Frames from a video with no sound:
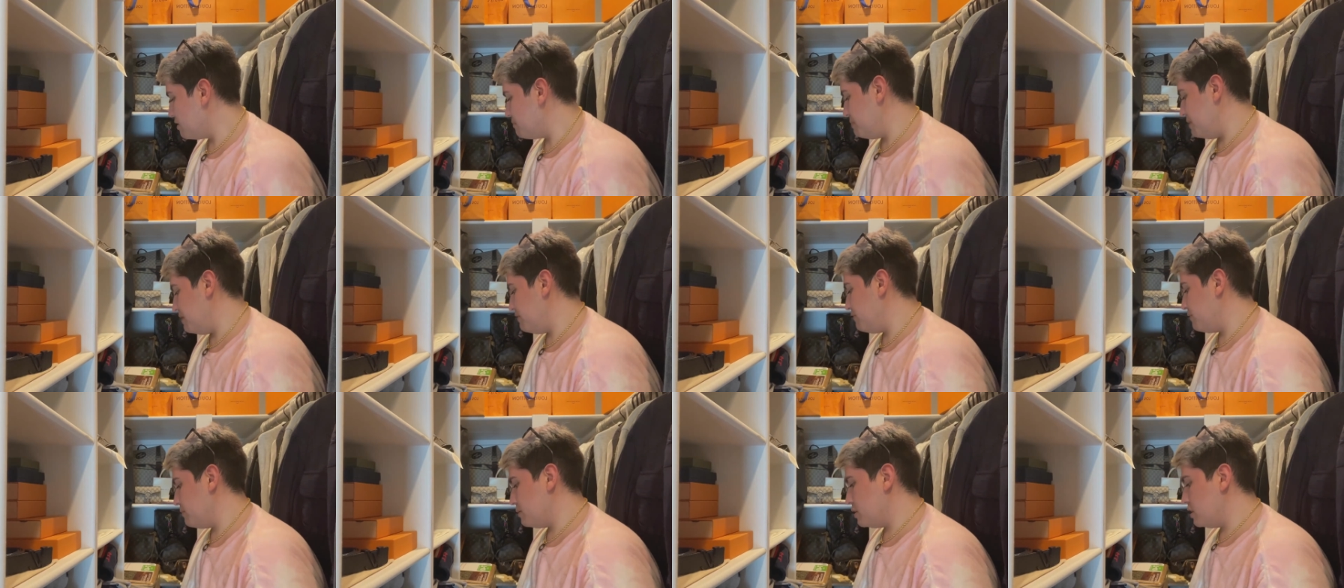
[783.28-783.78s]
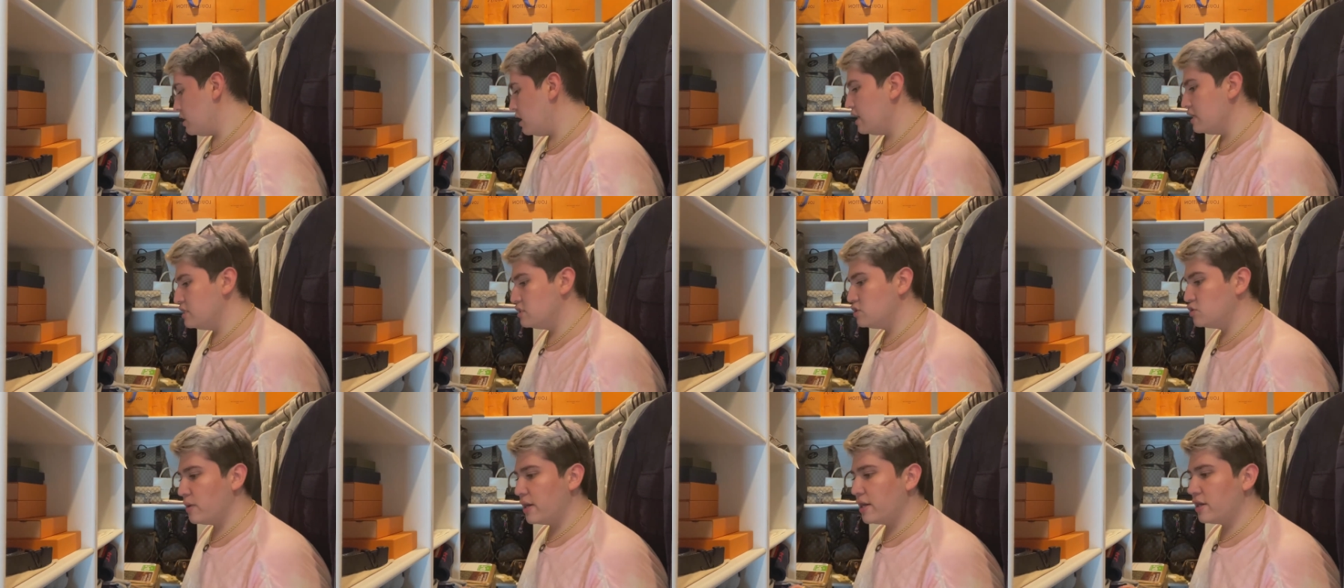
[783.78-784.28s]
it be from
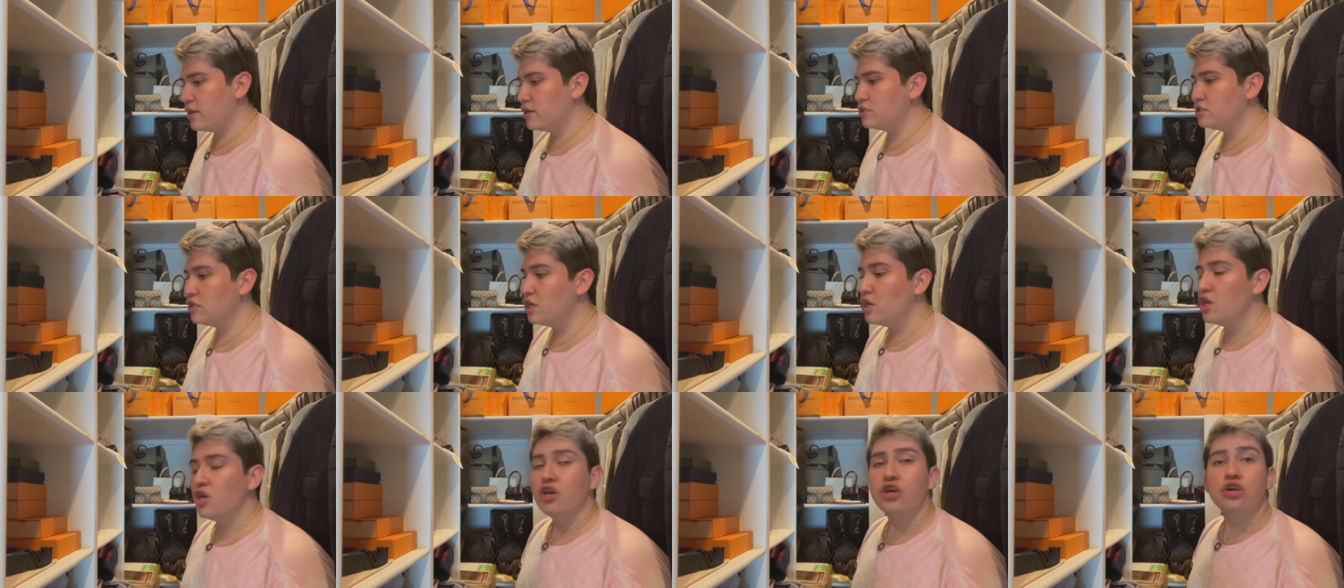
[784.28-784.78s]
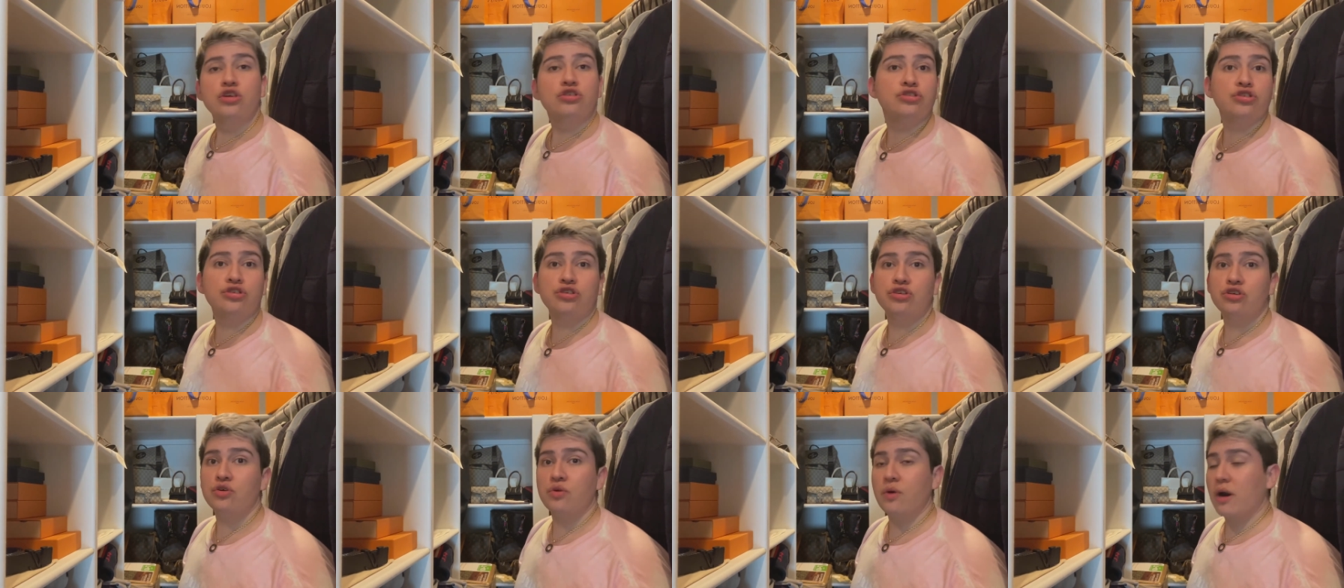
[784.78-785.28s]
cotton sweaters
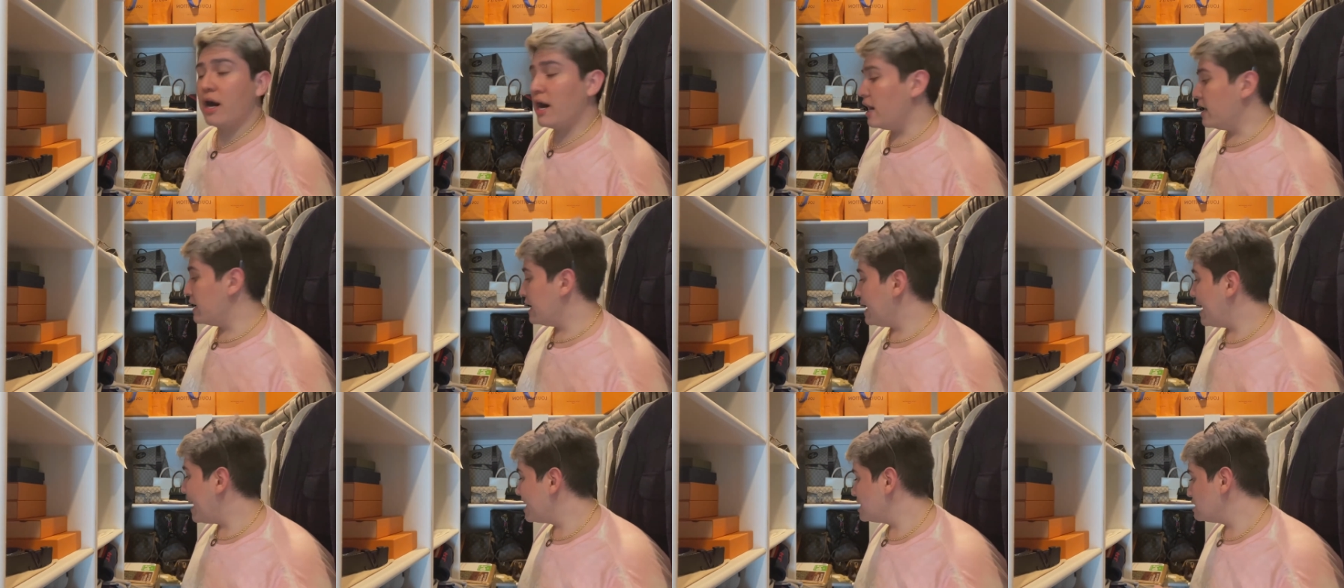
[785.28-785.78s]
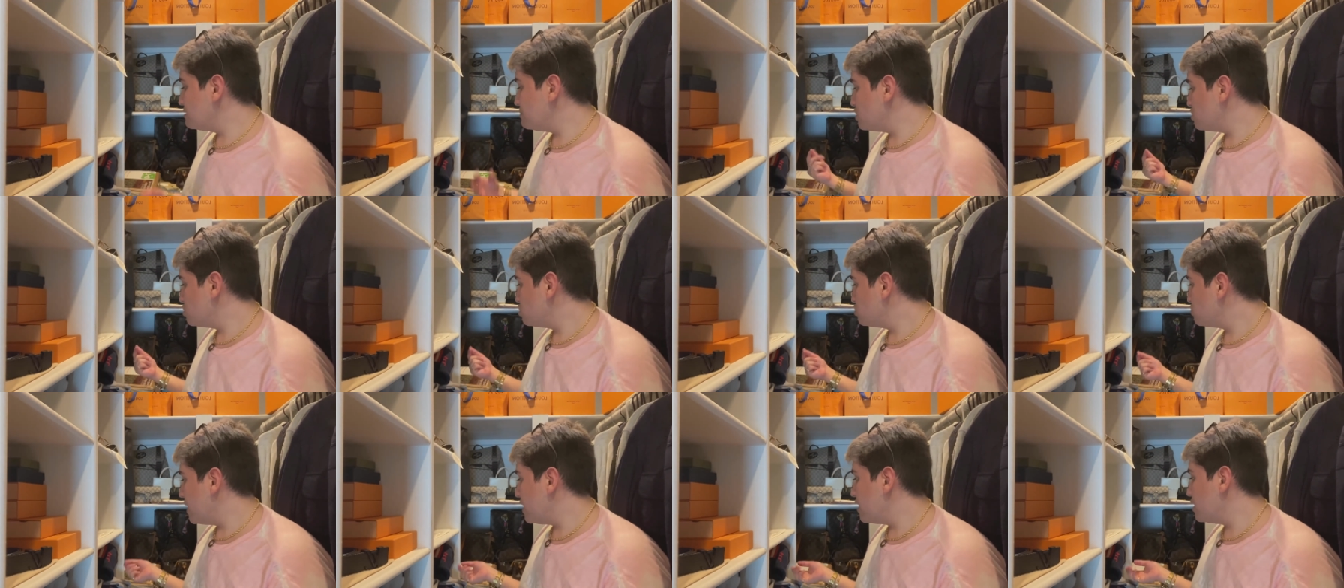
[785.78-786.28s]
to cashmere
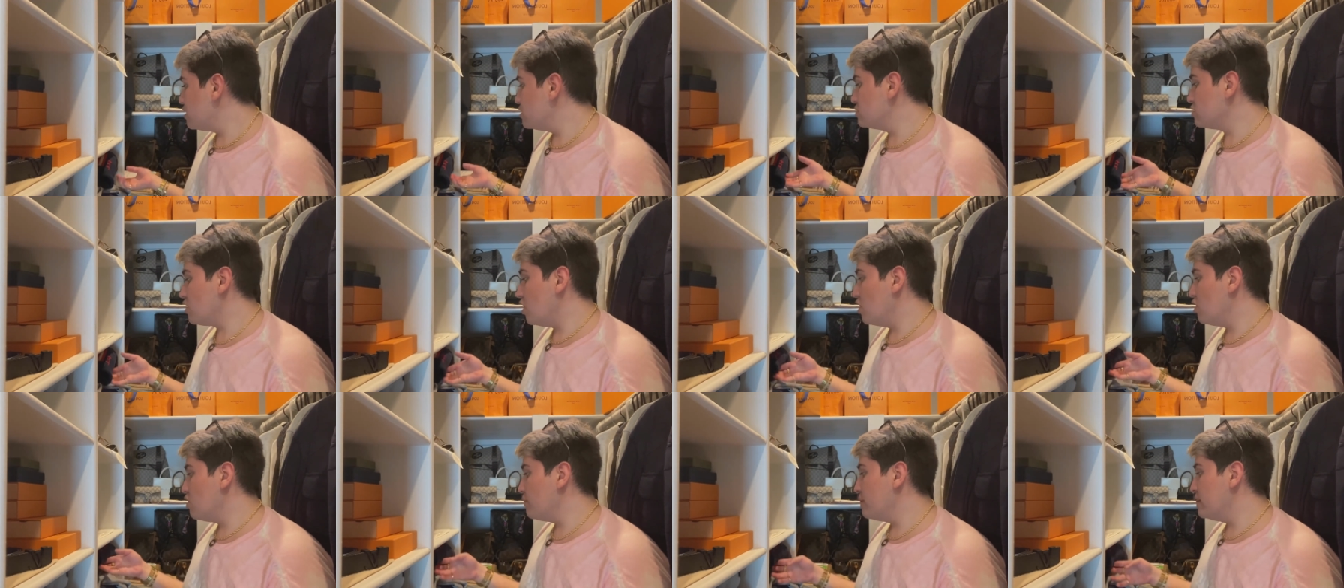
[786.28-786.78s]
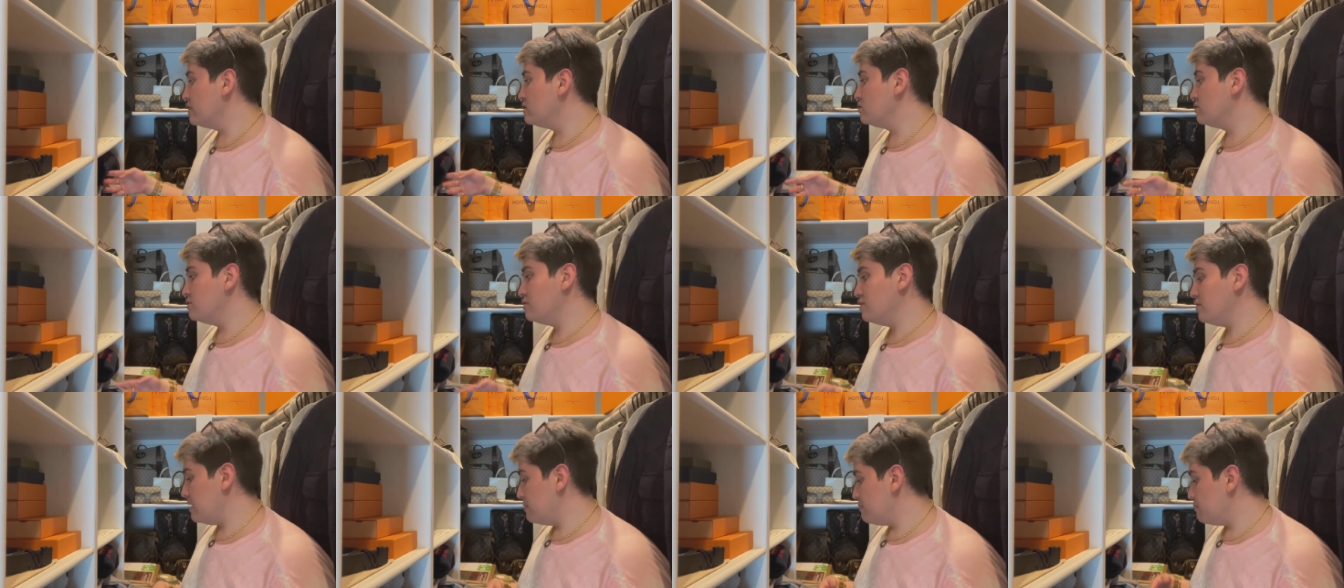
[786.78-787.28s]
sweaters, all the way
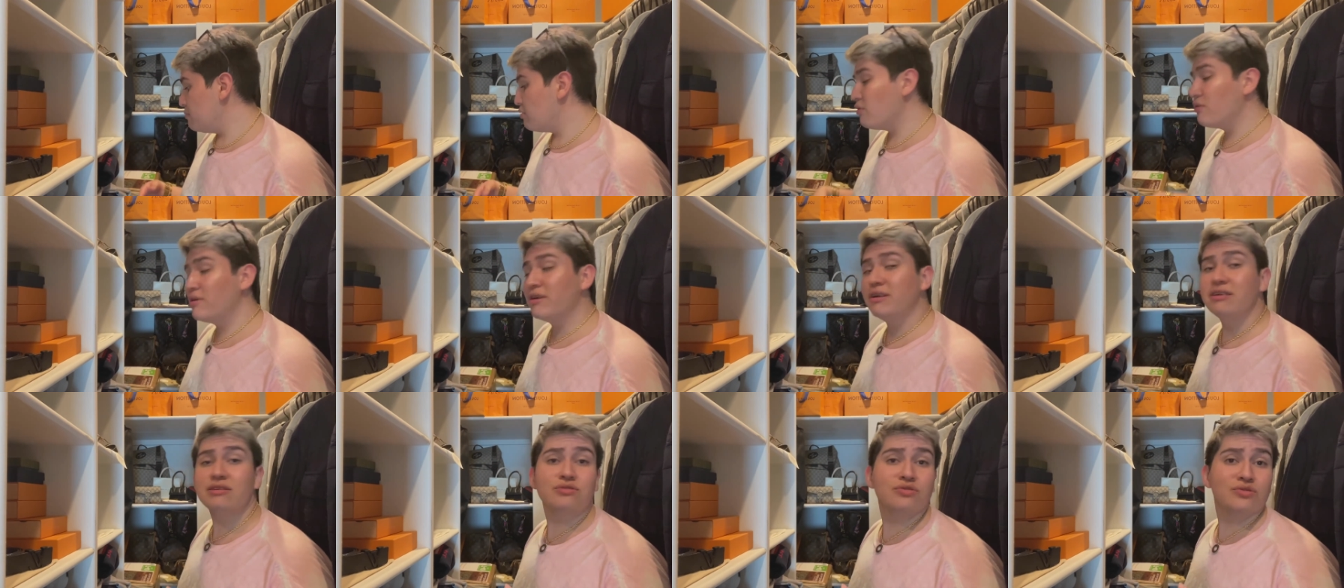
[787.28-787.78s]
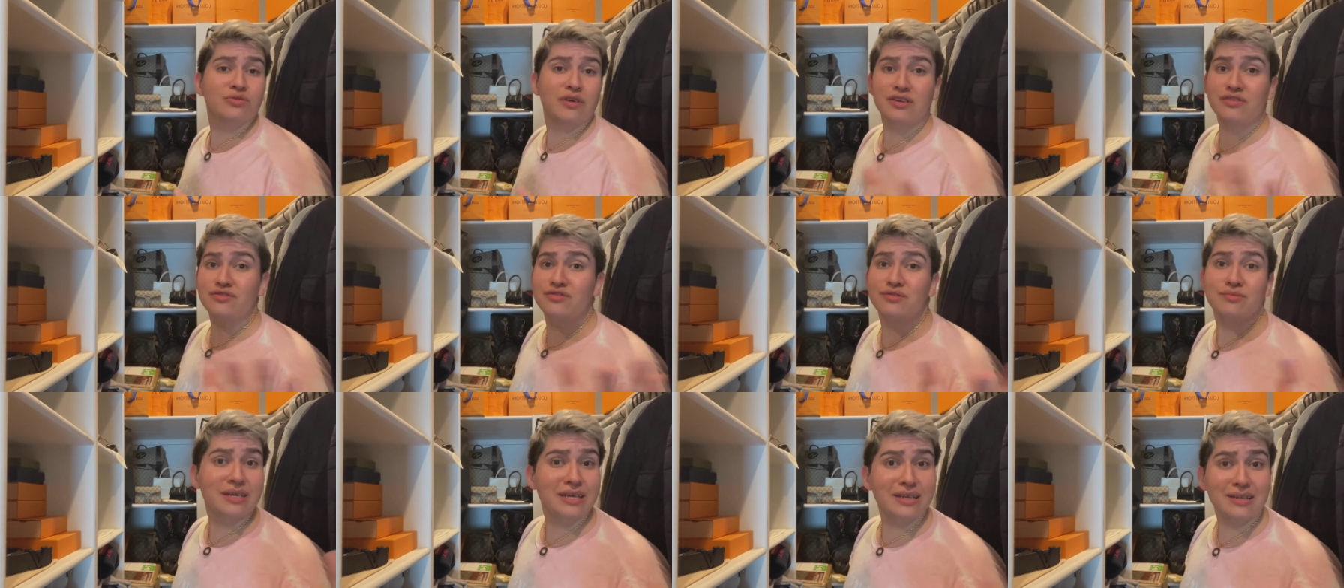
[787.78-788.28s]
to imported
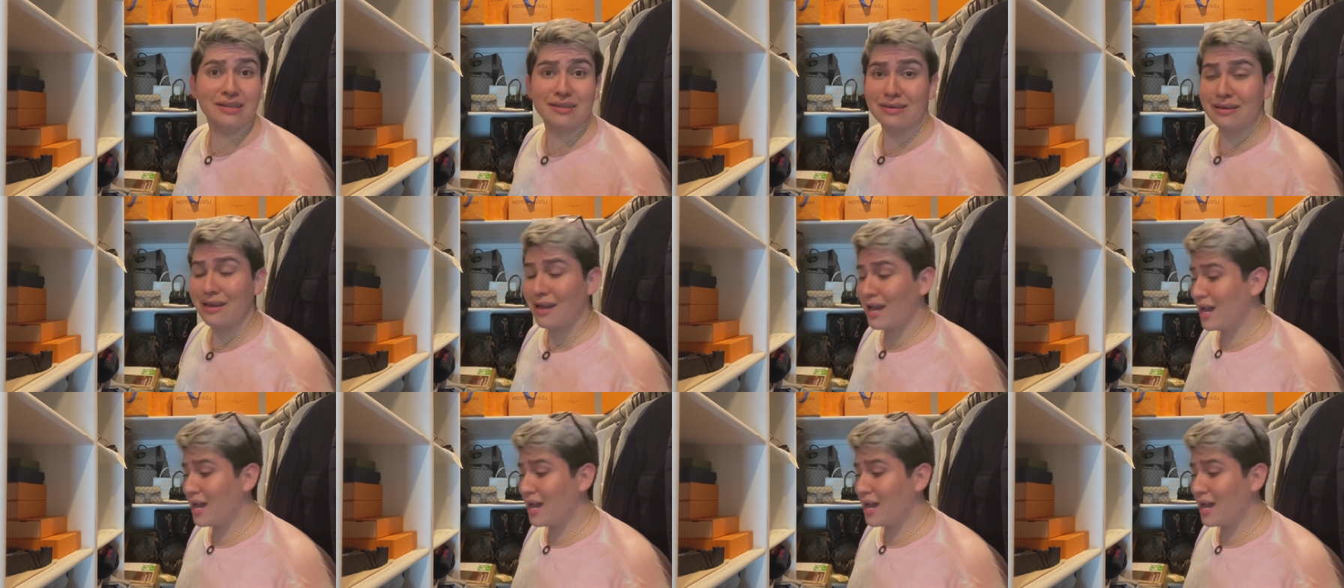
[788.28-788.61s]
sweaters from Italy.